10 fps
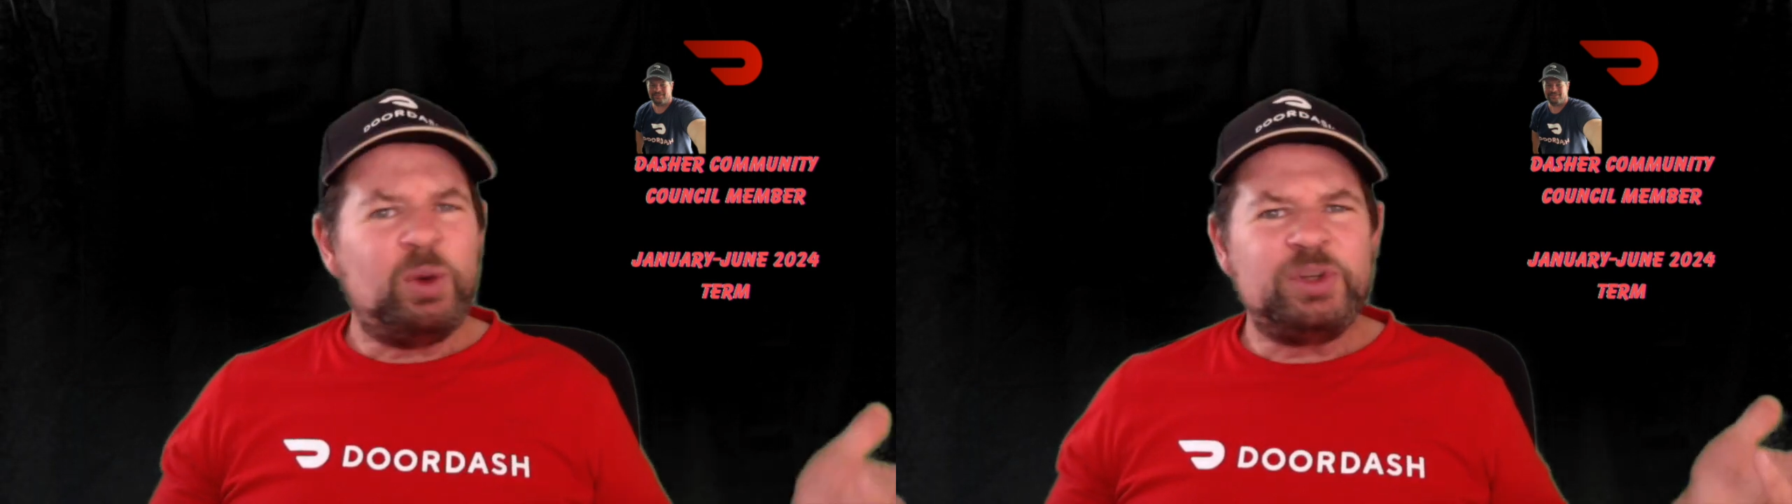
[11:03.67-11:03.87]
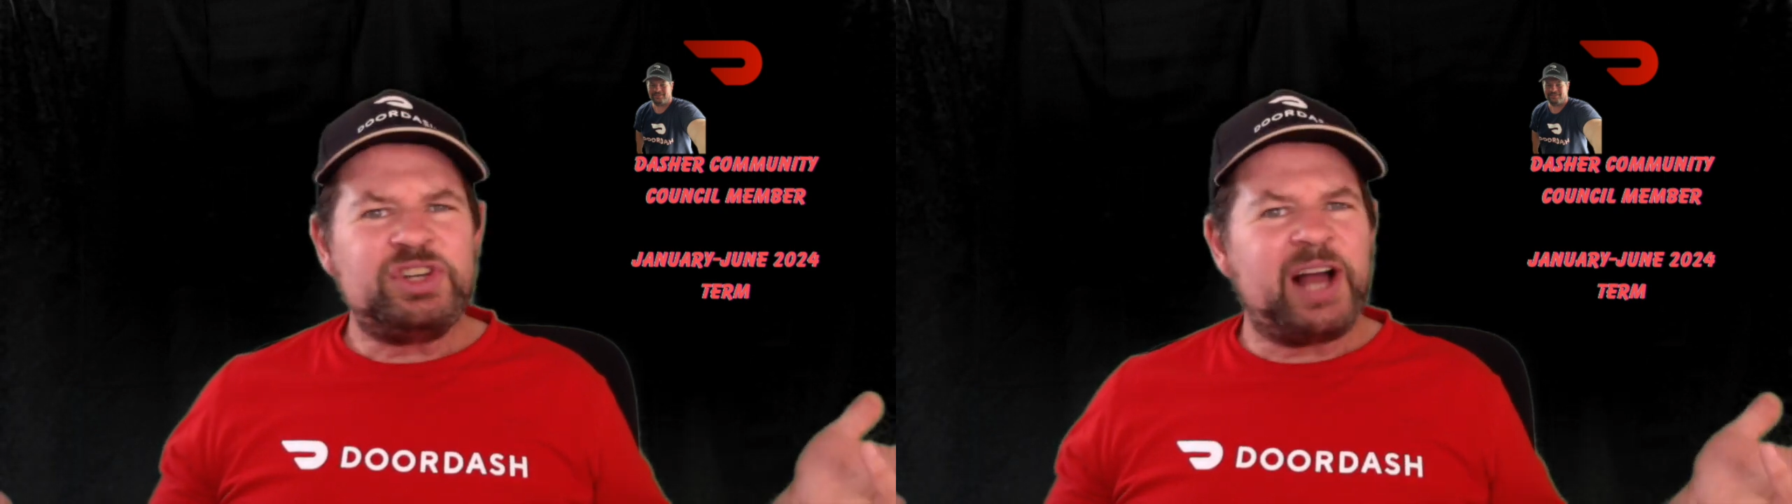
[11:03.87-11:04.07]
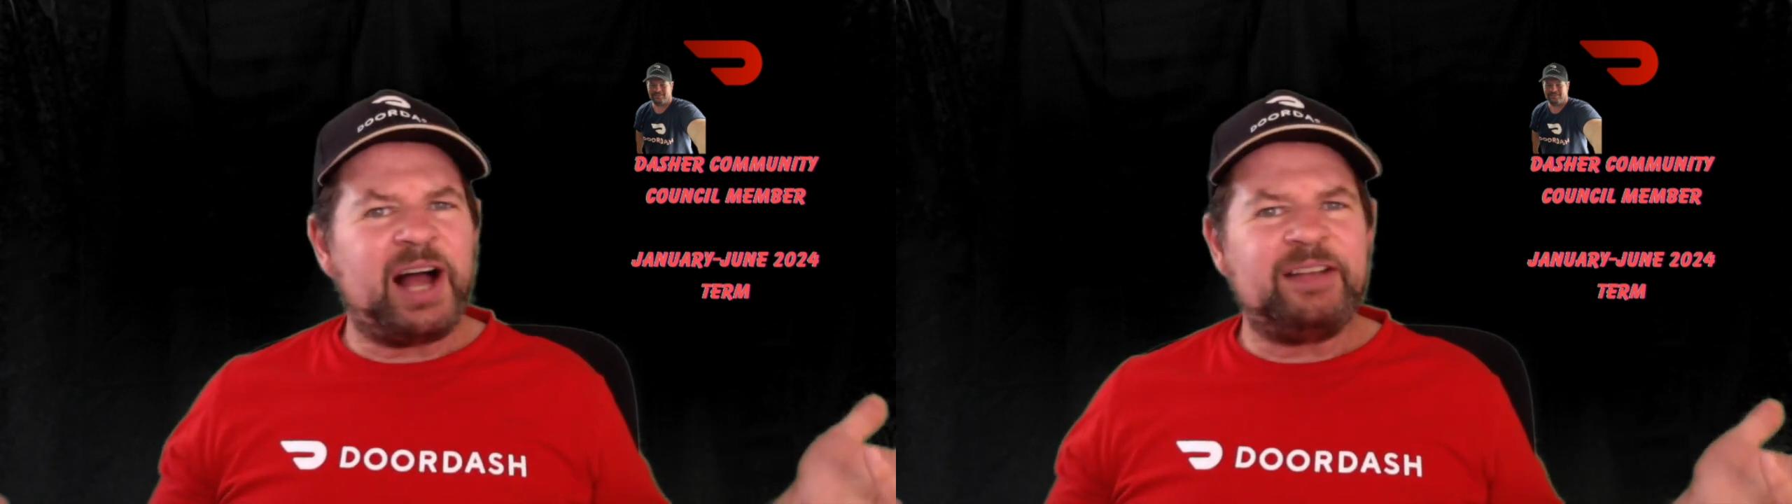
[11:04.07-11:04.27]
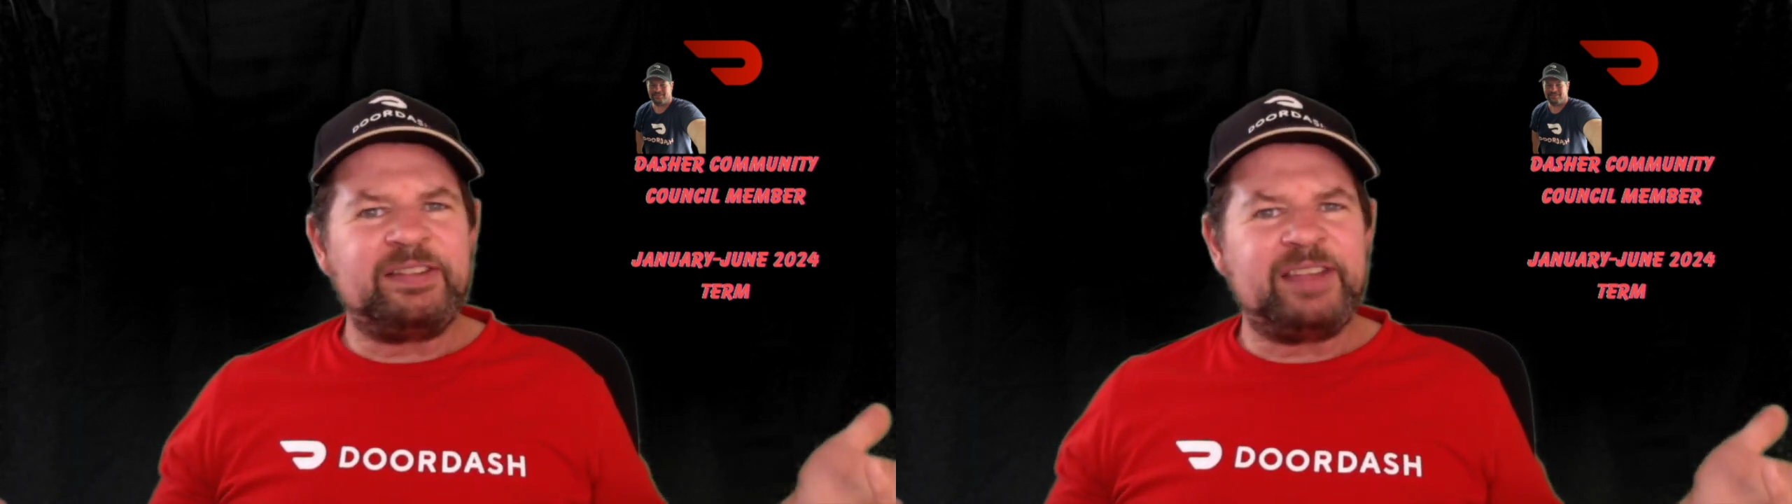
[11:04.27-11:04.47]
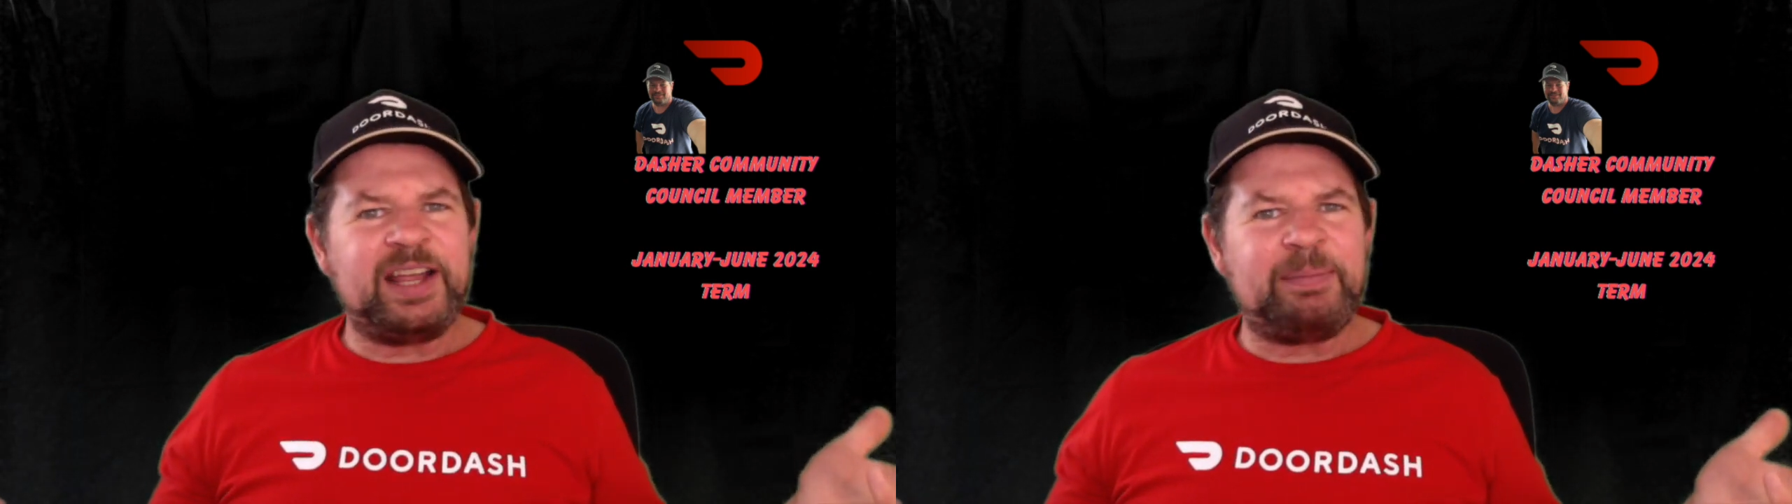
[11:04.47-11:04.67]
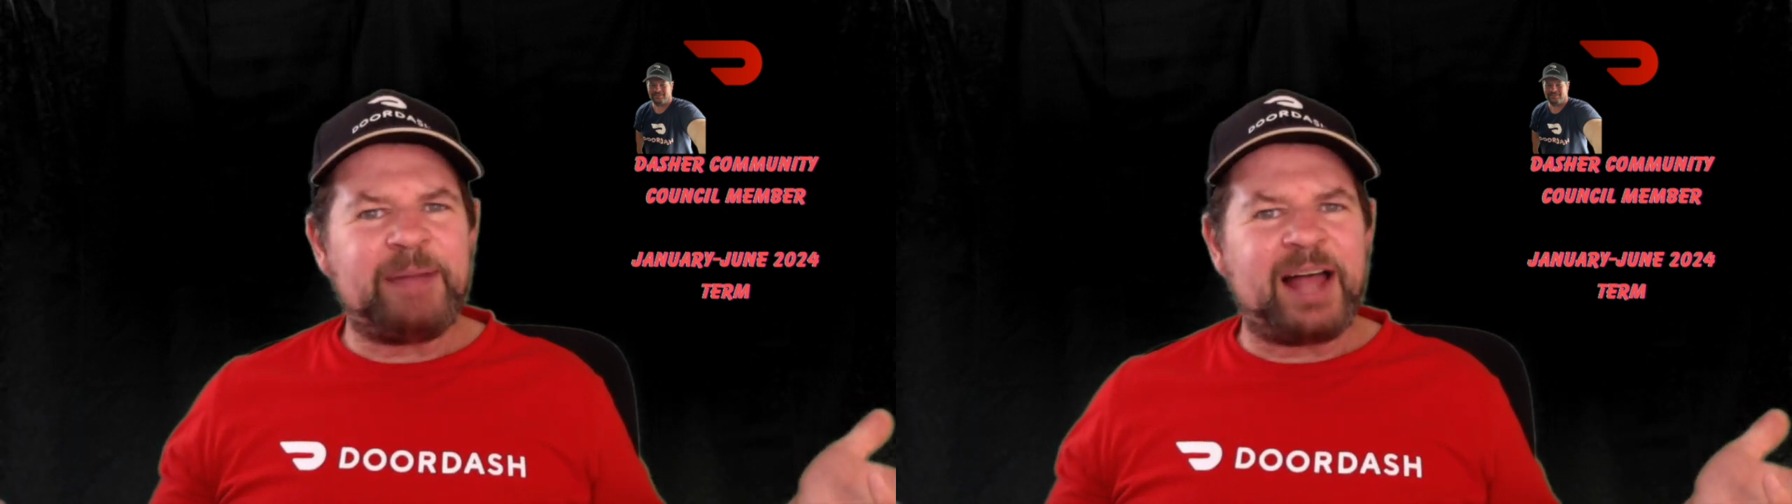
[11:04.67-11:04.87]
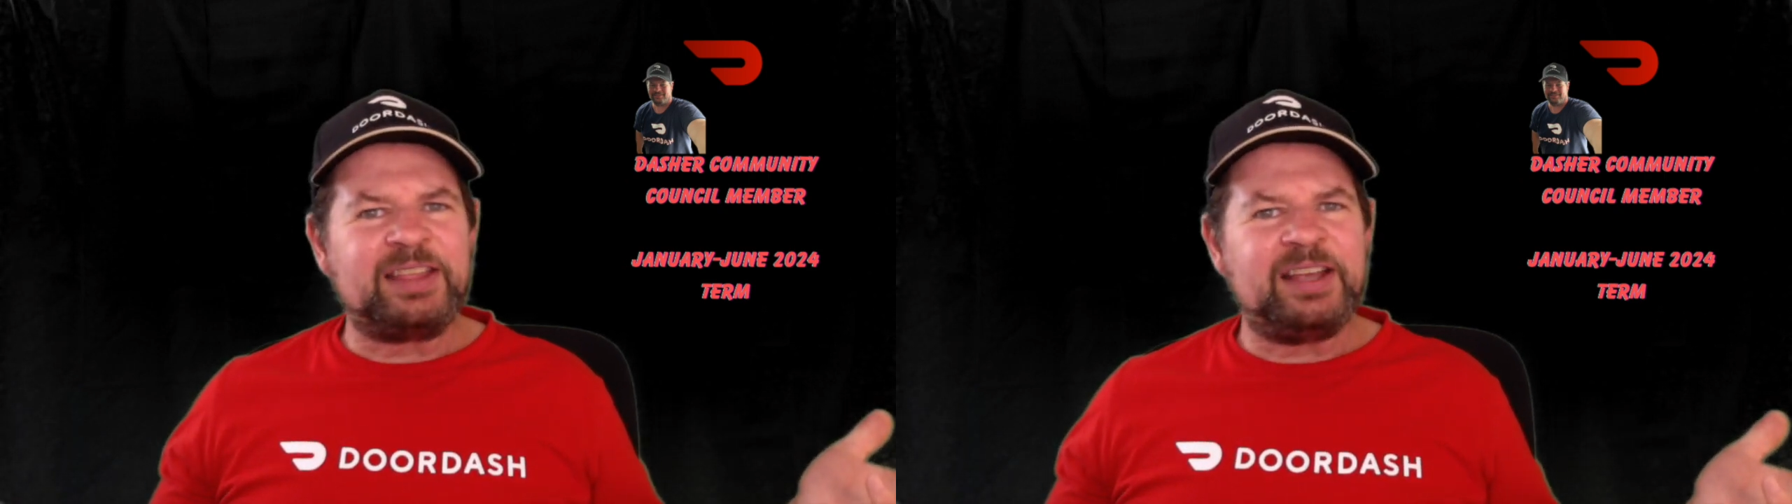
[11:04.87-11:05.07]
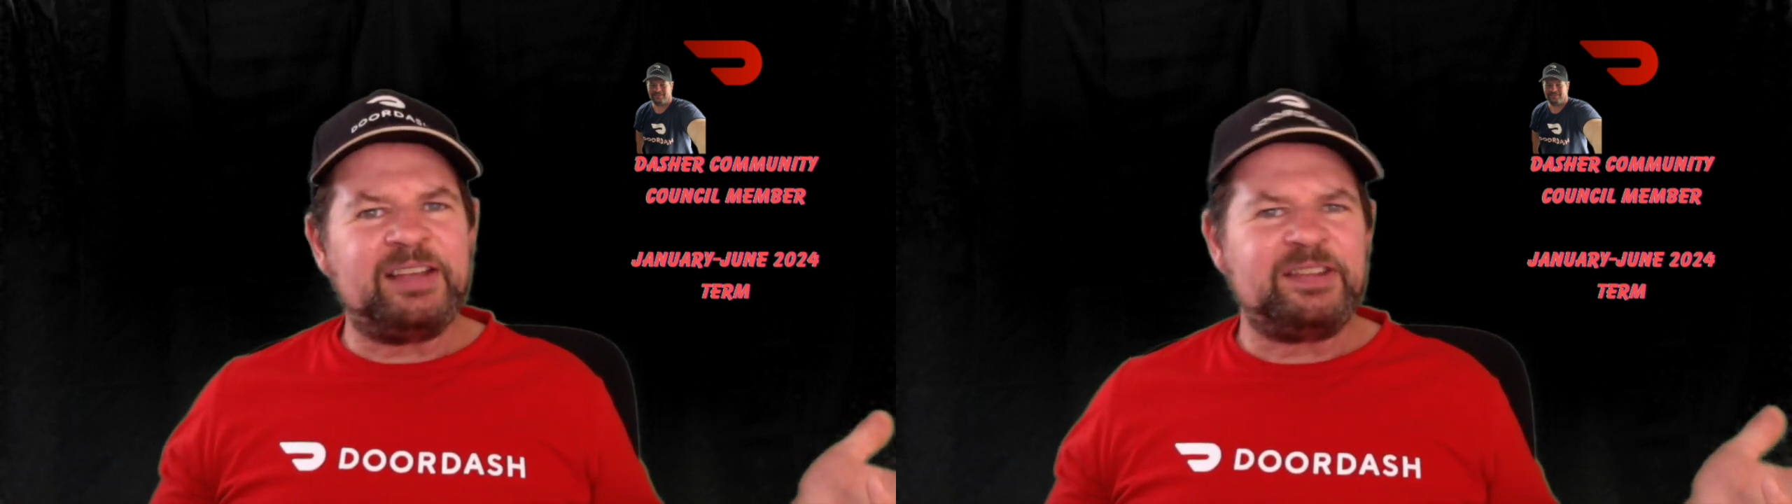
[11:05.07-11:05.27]
what you guys think about
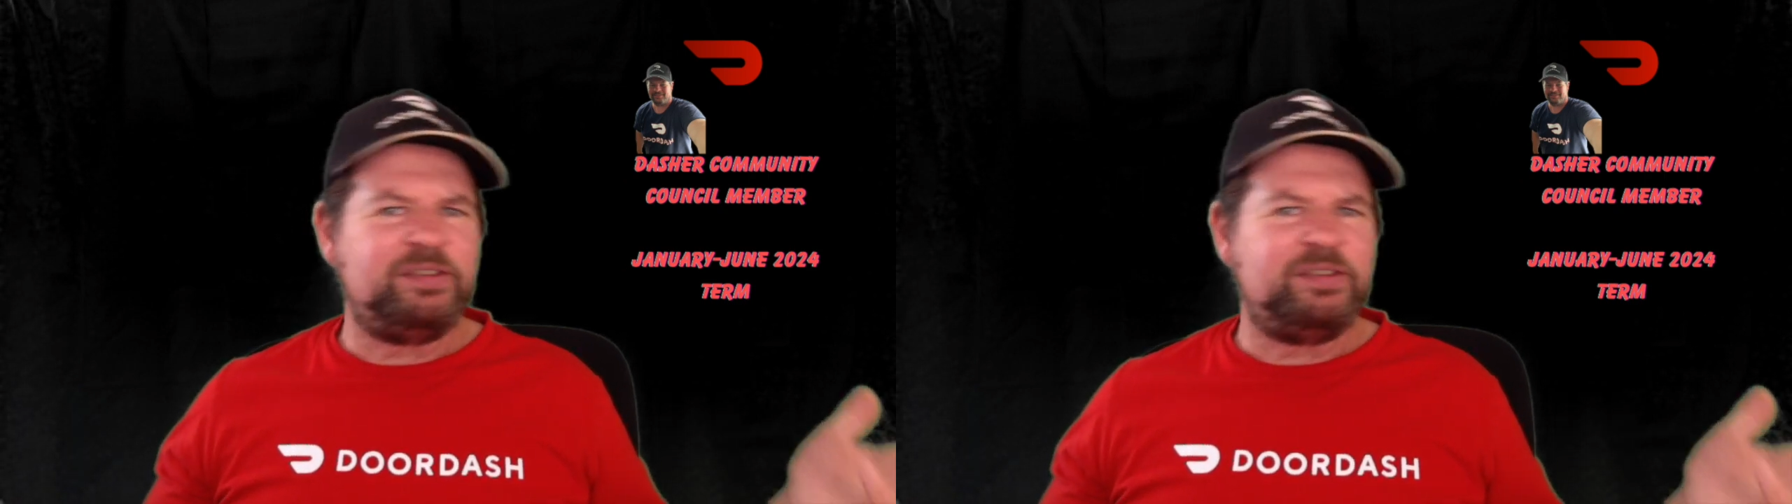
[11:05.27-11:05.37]
this.